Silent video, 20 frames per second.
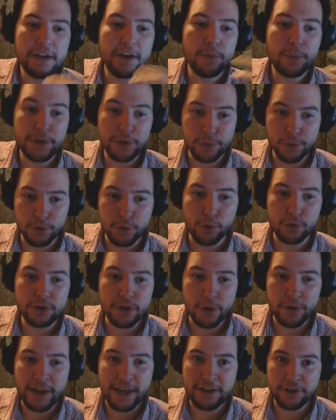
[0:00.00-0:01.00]
which would
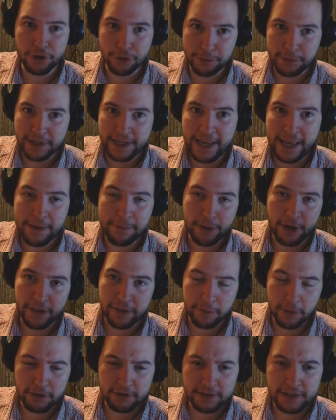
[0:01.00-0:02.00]
also get duplicated by
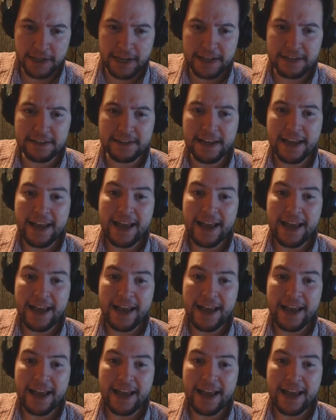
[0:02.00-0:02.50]
the monster nest.